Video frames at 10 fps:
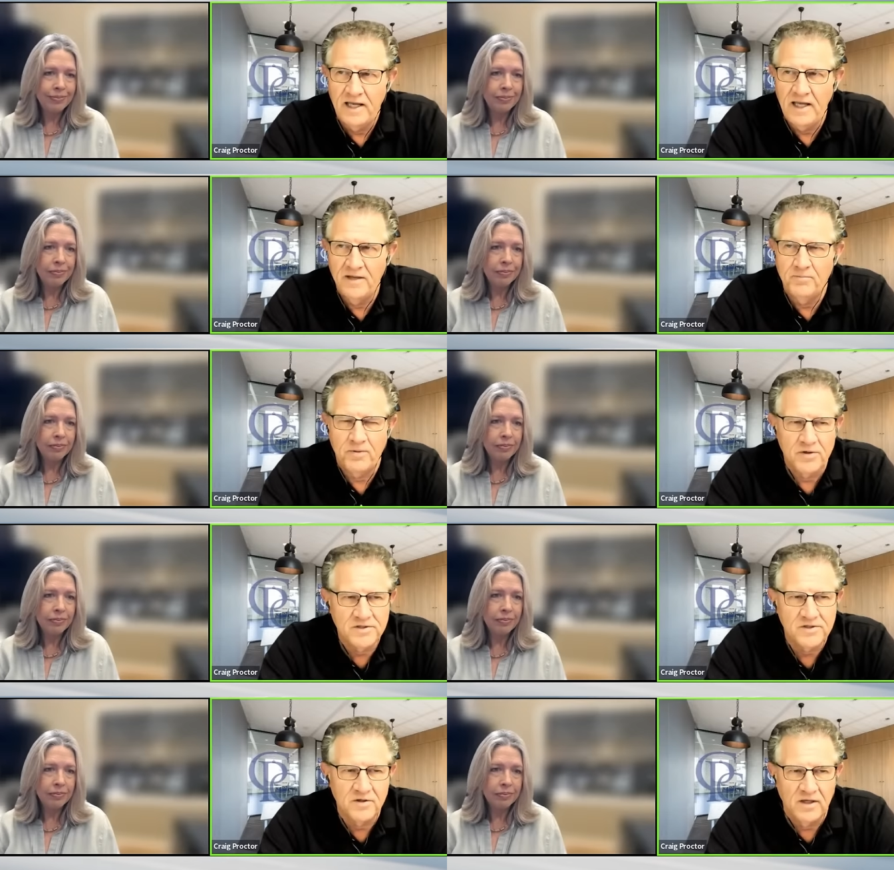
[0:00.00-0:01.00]
Speaker 1: and
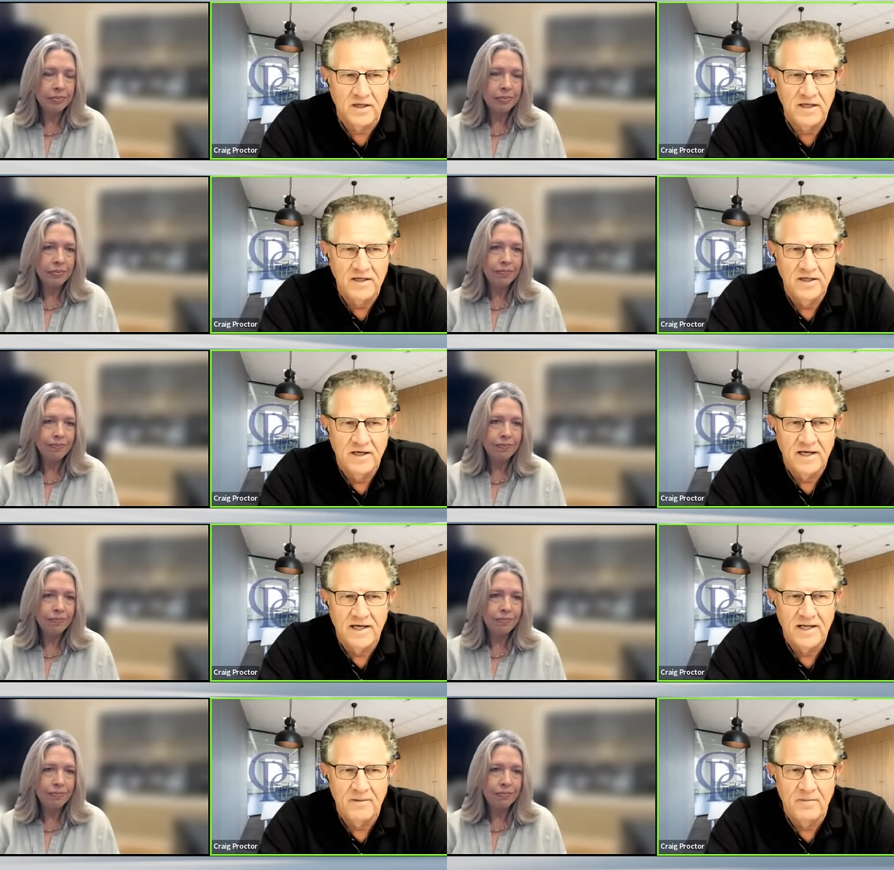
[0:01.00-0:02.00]
personally,
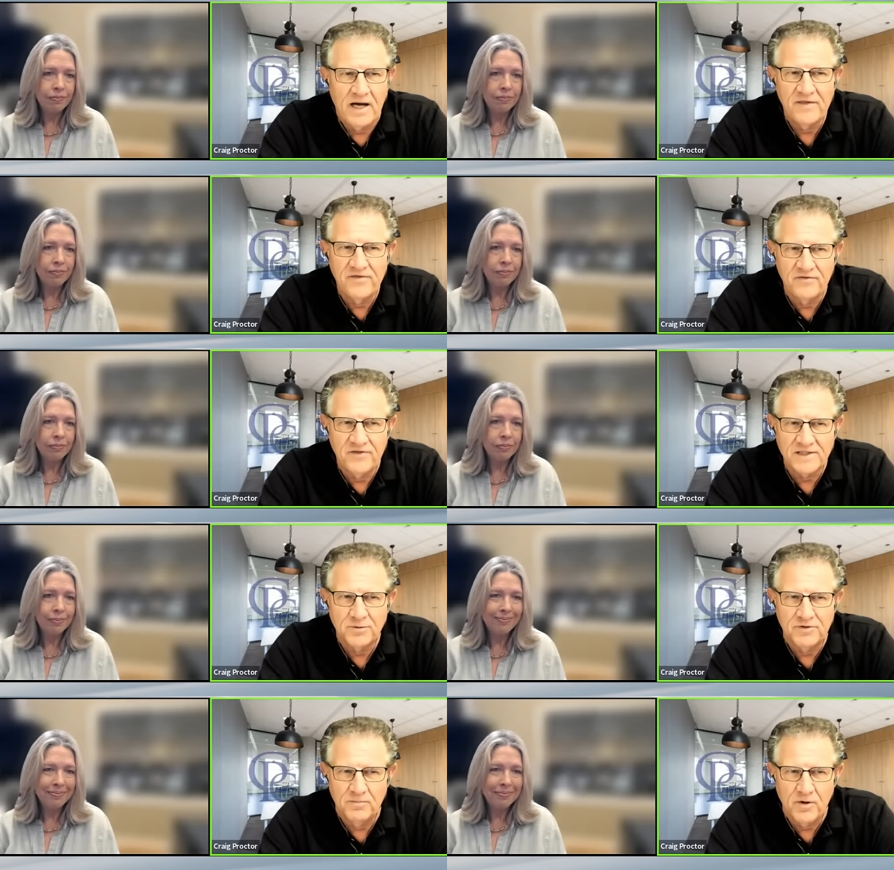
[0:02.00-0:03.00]
um, I think that's
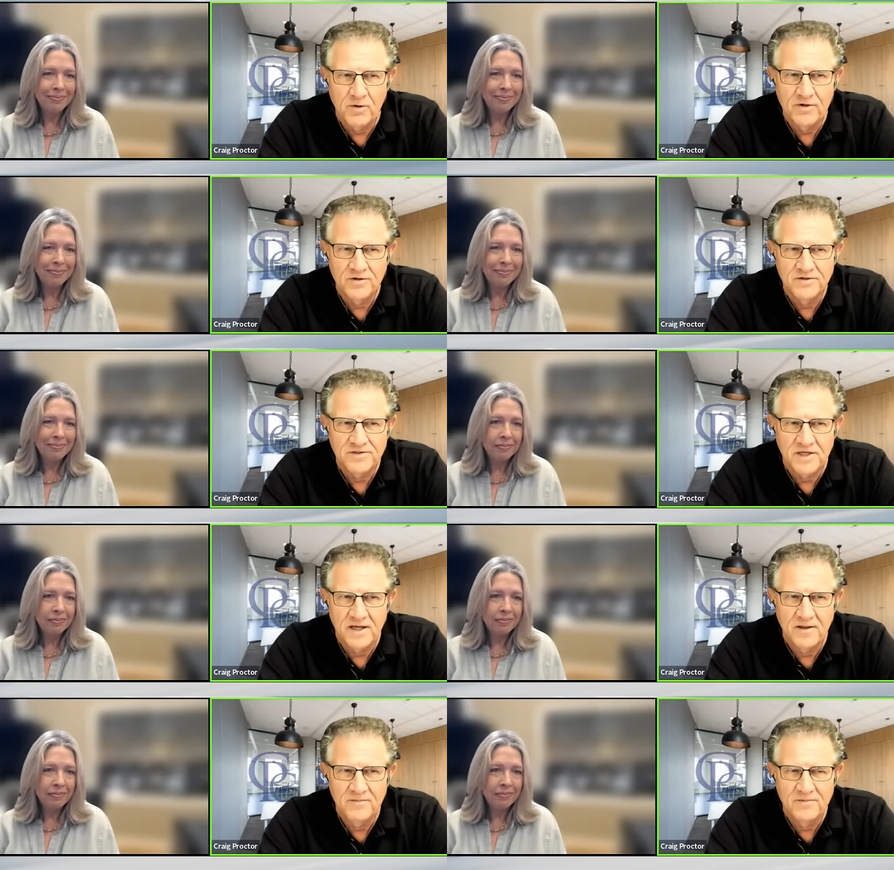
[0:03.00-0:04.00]
what the broker's
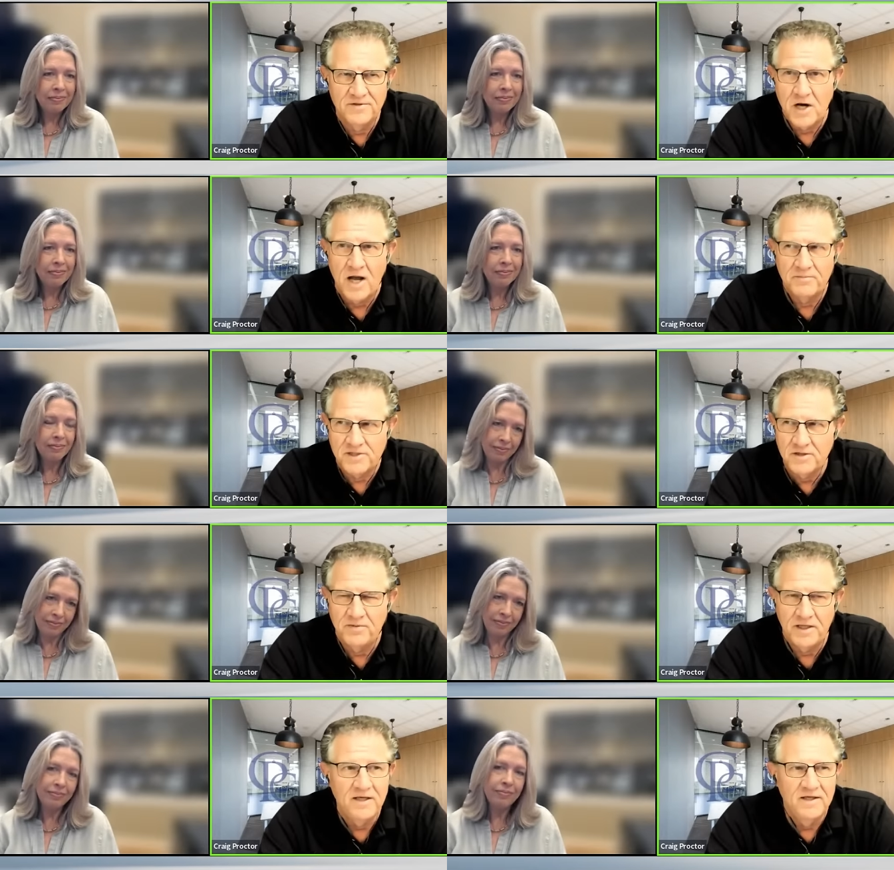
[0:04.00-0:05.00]
uh, job should
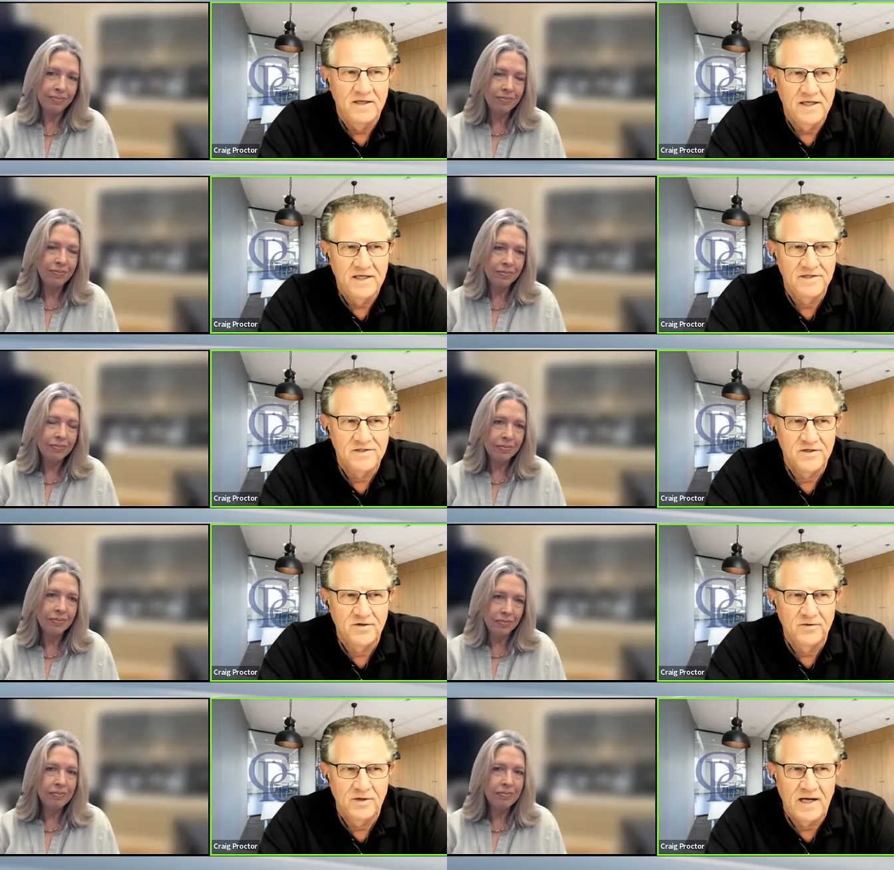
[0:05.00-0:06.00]
be is
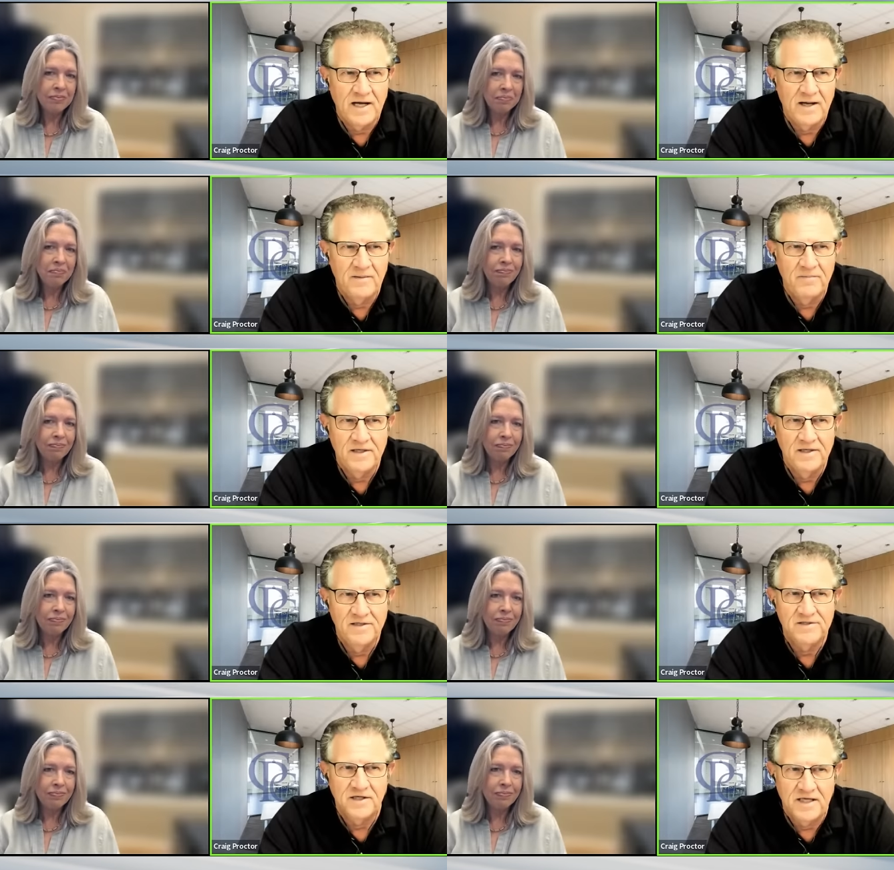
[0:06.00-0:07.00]
to um,
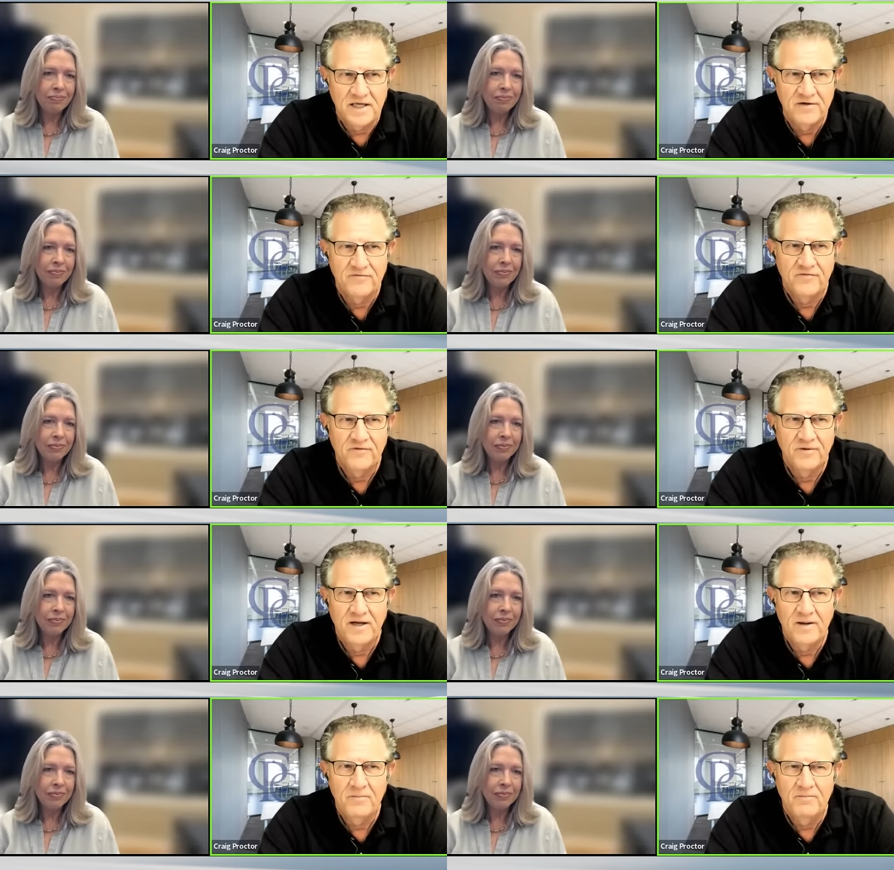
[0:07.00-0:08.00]
is to give
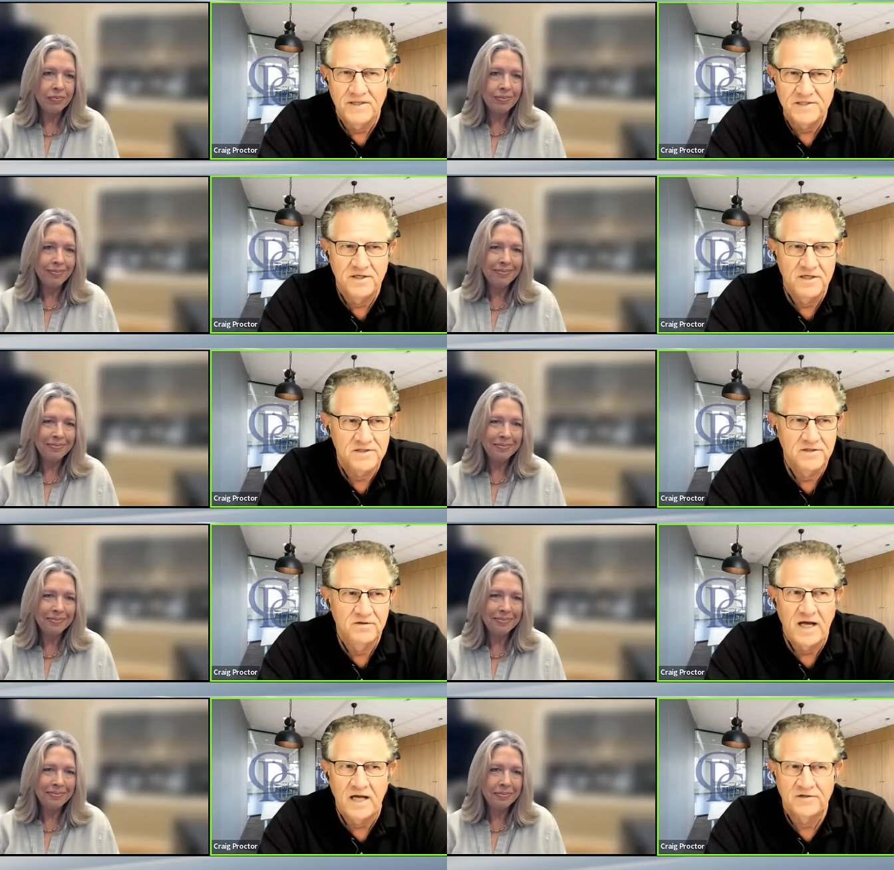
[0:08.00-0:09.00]
uh, business,
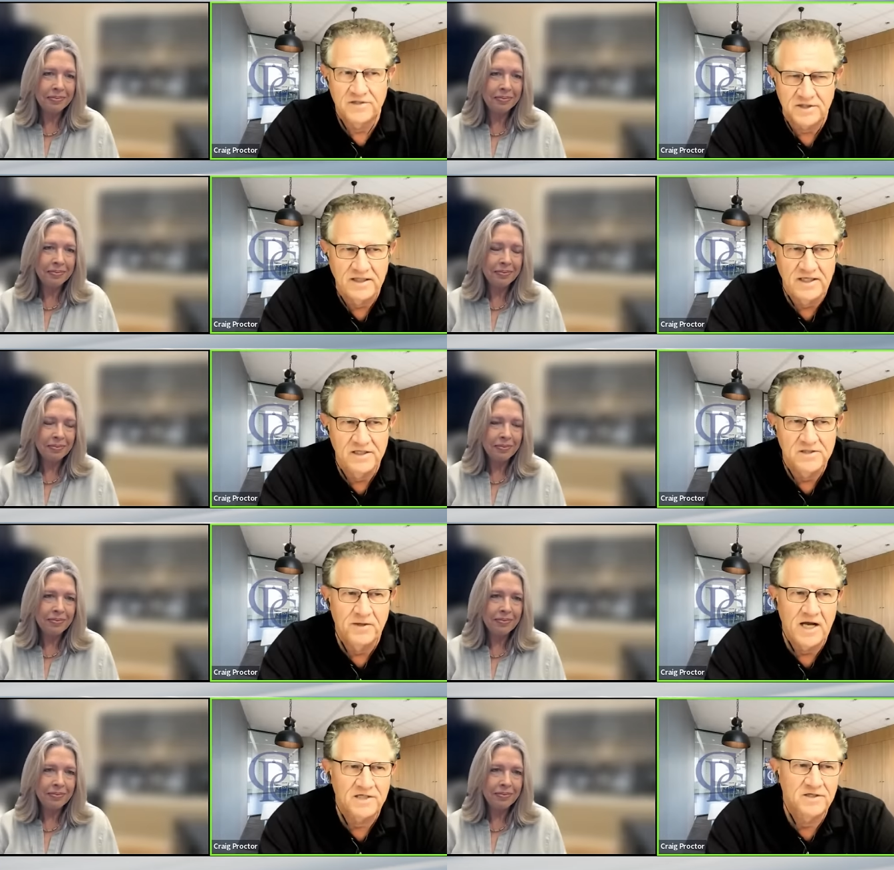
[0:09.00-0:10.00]
not just leads,
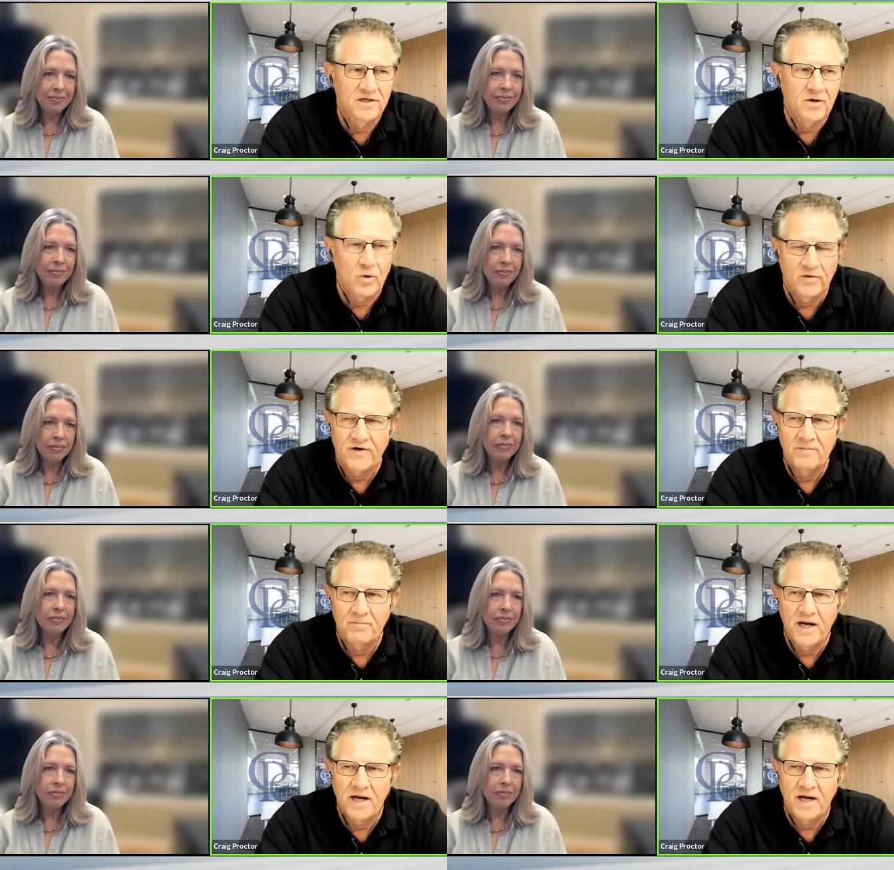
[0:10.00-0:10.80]
but actually qualified